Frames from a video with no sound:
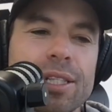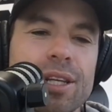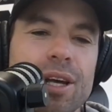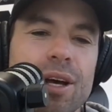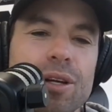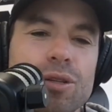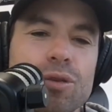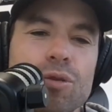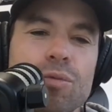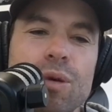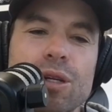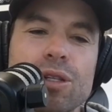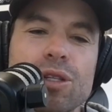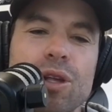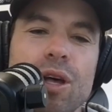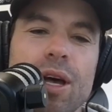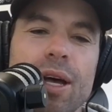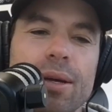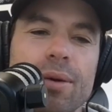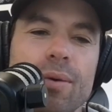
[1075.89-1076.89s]
So it's
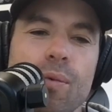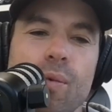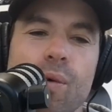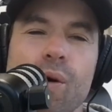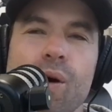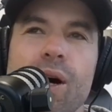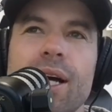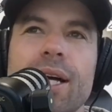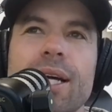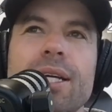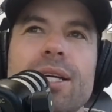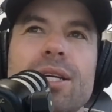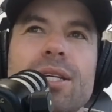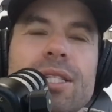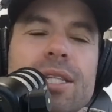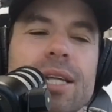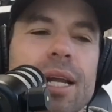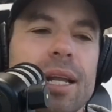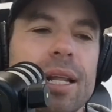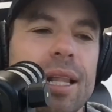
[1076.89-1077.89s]
almost like, why
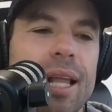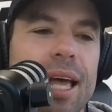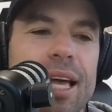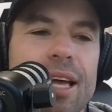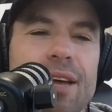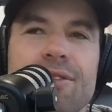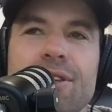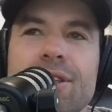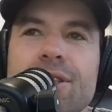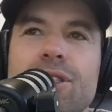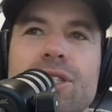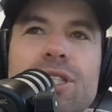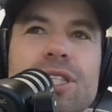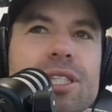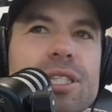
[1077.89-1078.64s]
didn't they even